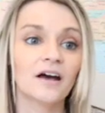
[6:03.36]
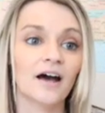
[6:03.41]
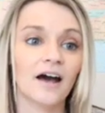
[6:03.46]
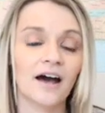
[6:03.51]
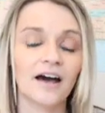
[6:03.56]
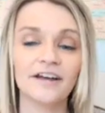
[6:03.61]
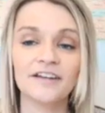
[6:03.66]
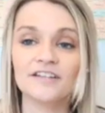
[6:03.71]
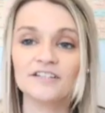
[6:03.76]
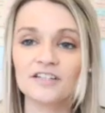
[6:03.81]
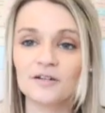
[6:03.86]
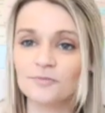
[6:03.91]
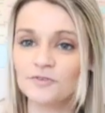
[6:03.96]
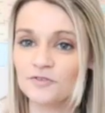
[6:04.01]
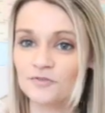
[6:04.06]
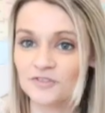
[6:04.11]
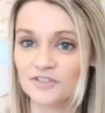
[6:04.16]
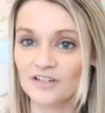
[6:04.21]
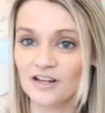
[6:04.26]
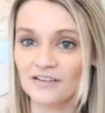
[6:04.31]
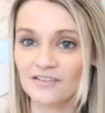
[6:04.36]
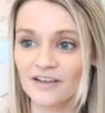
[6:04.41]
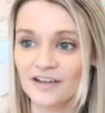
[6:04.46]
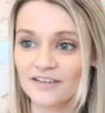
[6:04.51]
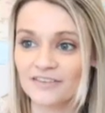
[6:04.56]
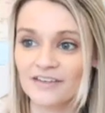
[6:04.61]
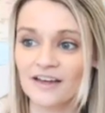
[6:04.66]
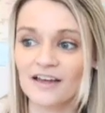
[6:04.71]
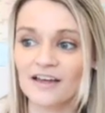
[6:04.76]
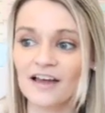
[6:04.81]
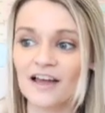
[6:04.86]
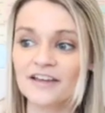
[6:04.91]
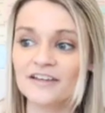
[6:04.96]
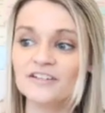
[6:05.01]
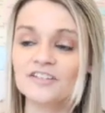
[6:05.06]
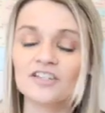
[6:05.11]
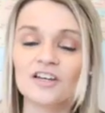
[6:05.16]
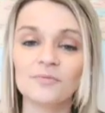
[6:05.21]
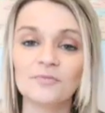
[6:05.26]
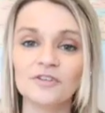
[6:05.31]
IEW is not like that.
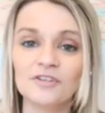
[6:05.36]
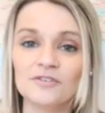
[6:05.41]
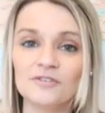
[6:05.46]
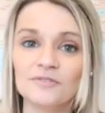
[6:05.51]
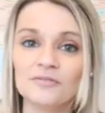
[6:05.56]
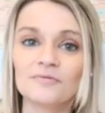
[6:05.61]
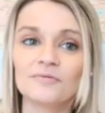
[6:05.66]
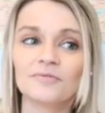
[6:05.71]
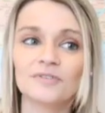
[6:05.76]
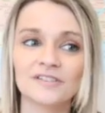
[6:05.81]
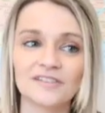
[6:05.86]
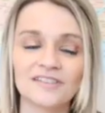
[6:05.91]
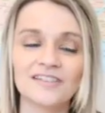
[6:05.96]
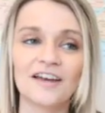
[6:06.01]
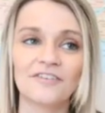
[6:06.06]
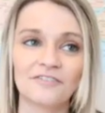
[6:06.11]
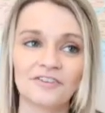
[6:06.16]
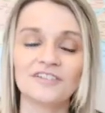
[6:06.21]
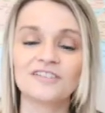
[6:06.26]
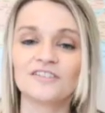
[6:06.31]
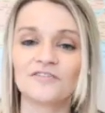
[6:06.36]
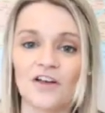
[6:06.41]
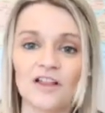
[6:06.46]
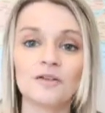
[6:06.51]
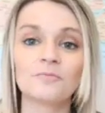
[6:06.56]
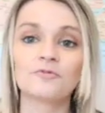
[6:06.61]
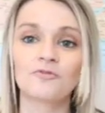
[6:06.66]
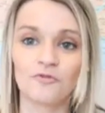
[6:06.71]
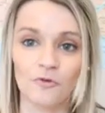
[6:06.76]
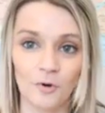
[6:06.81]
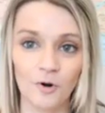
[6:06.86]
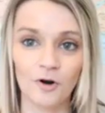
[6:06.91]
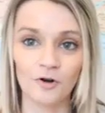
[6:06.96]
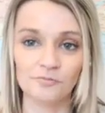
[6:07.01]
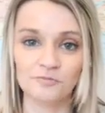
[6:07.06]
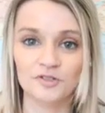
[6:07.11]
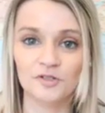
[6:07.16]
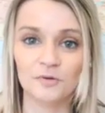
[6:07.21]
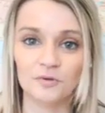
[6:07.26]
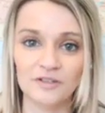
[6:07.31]
IEW was definitely developed for
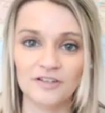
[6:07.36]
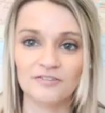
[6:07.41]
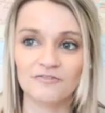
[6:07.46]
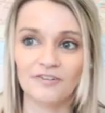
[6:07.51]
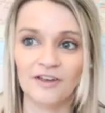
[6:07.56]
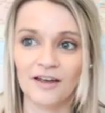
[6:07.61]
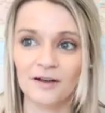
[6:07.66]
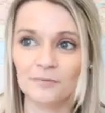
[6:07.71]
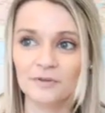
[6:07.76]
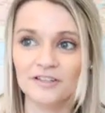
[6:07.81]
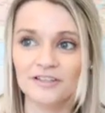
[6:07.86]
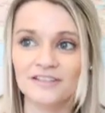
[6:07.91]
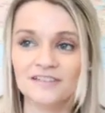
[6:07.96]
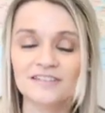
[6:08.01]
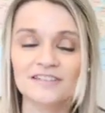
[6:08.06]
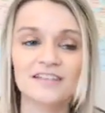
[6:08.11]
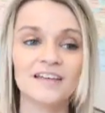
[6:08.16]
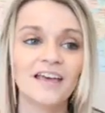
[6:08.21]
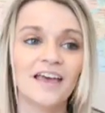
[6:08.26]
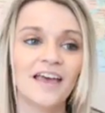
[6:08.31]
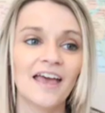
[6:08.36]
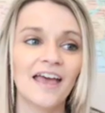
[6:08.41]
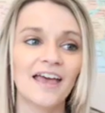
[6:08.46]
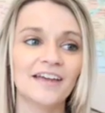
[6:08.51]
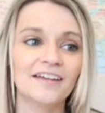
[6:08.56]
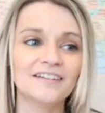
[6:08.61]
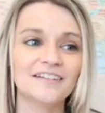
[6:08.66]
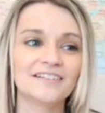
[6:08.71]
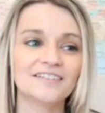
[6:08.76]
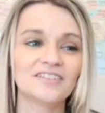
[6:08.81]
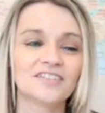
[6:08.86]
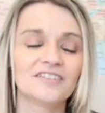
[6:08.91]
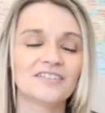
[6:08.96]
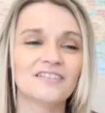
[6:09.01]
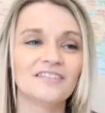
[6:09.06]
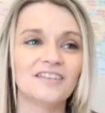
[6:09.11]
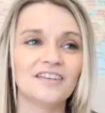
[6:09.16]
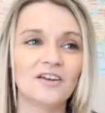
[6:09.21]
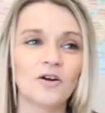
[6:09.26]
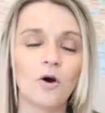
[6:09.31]
homeschooling families, and
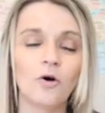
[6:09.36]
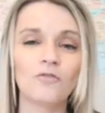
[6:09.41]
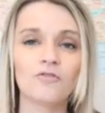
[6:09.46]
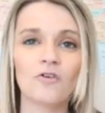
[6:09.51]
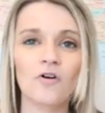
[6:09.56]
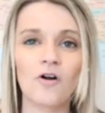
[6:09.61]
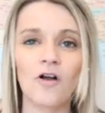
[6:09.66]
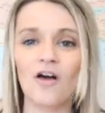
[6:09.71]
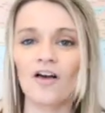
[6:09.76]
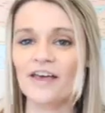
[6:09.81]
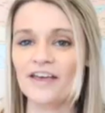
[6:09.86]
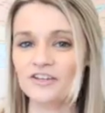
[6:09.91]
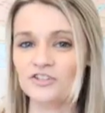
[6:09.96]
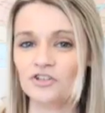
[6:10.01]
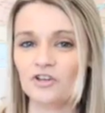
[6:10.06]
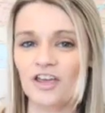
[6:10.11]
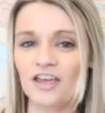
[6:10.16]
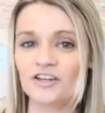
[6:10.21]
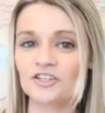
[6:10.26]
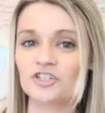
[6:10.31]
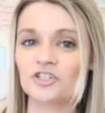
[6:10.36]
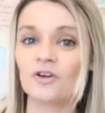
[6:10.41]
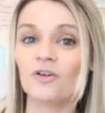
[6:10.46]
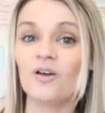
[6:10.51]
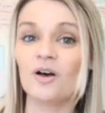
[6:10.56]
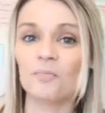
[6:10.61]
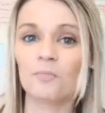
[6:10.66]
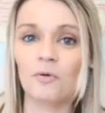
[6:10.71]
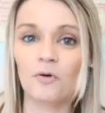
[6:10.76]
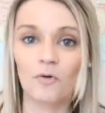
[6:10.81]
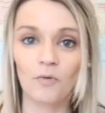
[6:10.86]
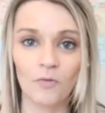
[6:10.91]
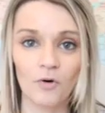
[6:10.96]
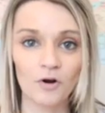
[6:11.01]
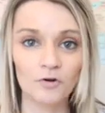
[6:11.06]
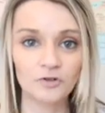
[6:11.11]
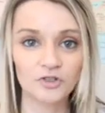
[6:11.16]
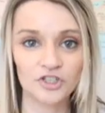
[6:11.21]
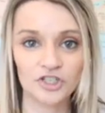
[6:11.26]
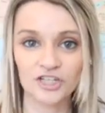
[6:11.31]
the overall educational
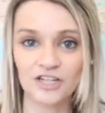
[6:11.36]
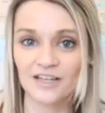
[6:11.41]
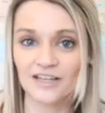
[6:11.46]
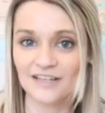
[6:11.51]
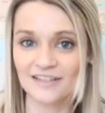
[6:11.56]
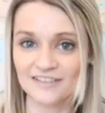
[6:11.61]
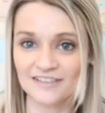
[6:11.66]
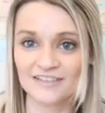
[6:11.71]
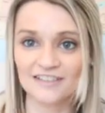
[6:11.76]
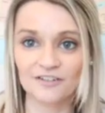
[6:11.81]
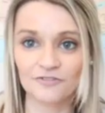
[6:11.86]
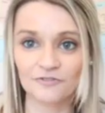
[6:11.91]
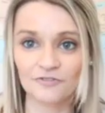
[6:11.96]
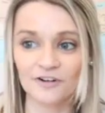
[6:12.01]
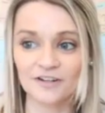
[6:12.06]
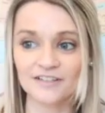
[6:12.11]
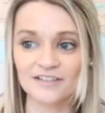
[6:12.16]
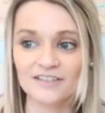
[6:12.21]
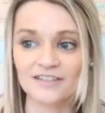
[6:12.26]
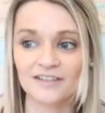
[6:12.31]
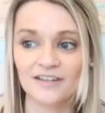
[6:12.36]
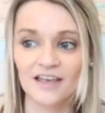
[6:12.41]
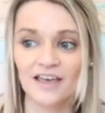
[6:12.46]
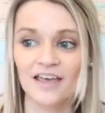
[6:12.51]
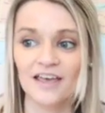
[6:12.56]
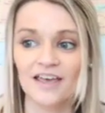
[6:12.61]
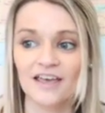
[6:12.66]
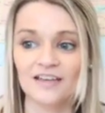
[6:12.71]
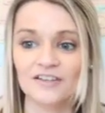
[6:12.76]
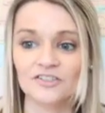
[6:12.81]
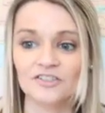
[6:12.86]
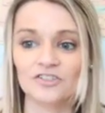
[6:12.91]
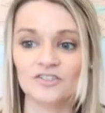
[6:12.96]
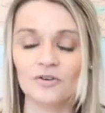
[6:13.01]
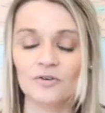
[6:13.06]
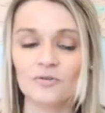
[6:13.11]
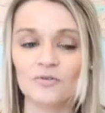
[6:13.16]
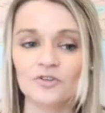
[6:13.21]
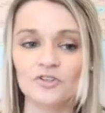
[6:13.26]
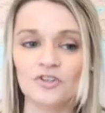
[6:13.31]
approach is different.
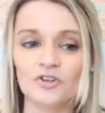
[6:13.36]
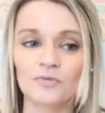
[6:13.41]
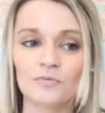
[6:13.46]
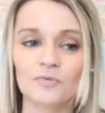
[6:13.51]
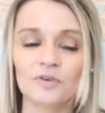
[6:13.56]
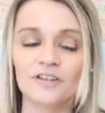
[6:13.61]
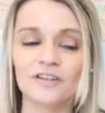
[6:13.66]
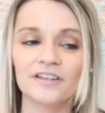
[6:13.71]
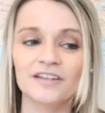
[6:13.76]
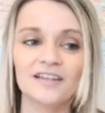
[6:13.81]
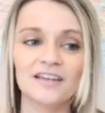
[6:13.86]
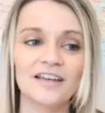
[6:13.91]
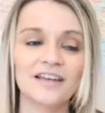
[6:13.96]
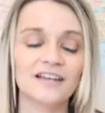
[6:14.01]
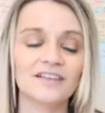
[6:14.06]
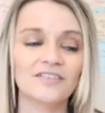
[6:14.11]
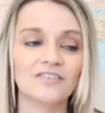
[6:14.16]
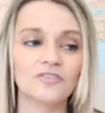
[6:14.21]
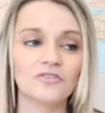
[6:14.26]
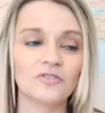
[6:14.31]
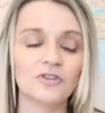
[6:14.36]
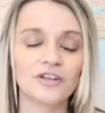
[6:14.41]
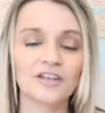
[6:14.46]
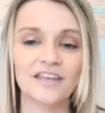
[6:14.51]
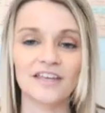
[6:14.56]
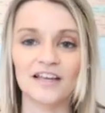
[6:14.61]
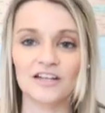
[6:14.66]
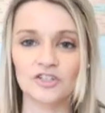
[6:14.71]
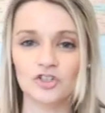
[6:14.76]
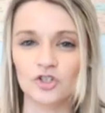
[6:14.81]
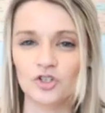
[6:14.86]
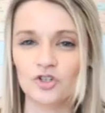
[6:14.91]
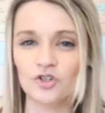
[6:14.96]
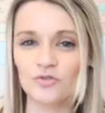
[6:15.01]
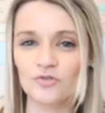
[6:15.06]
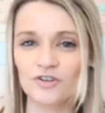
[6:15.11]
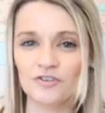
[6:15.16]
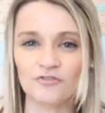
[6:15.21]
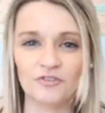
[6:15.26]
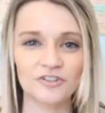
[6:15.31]
So you're really looking at
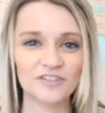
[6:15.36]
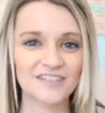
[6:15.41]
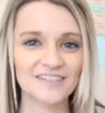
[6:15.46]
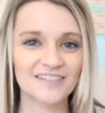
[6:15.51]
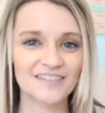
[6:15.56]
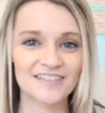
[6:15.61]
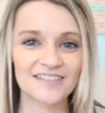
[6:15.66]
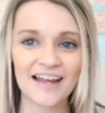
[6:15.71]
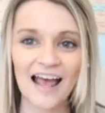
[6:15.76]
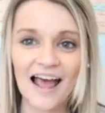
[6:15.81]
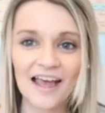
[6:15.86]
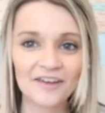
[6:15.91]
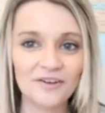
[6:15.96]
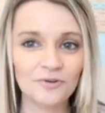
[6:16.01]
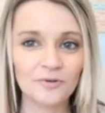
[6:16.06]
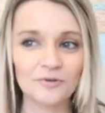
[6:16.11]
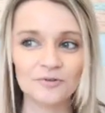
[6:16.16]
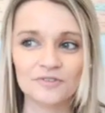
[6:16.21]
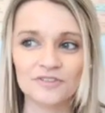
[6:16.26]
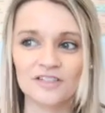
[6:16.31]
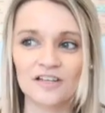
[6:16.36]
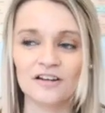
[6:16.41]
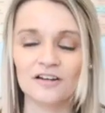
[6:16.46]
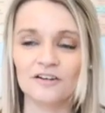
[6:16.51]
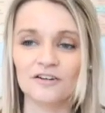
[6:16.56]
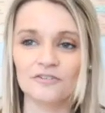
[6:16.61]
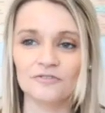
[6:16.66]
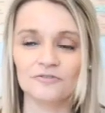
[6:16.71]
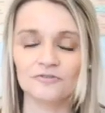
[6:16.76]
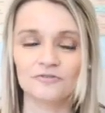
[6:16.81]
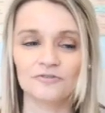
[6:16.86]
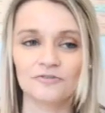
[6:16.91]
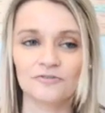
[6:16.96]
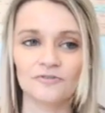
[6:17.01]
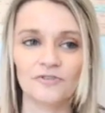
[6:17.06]
two different styles of